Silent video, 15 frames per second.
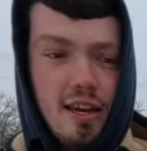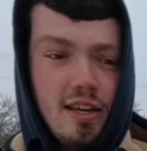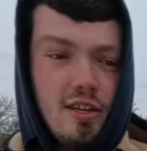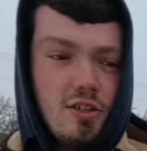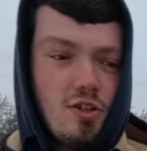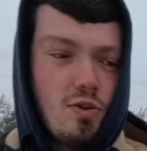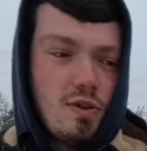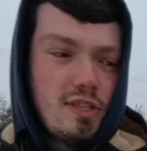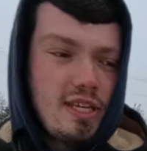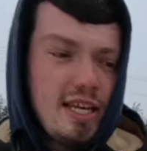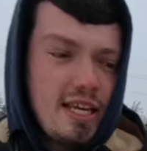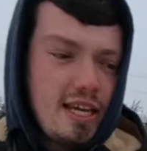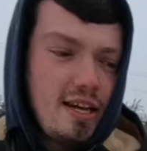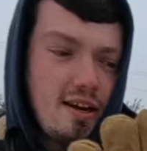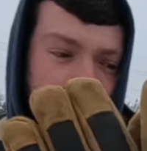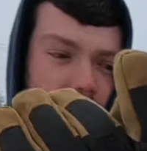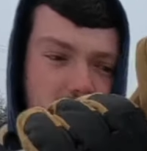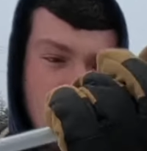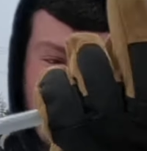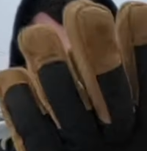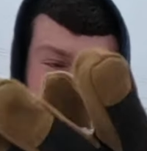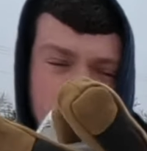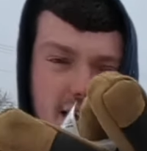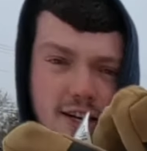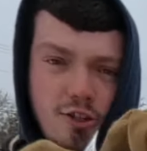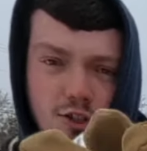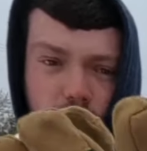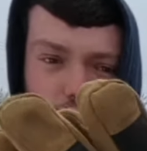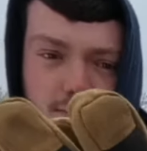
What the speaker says: And as you can see here, it kind of just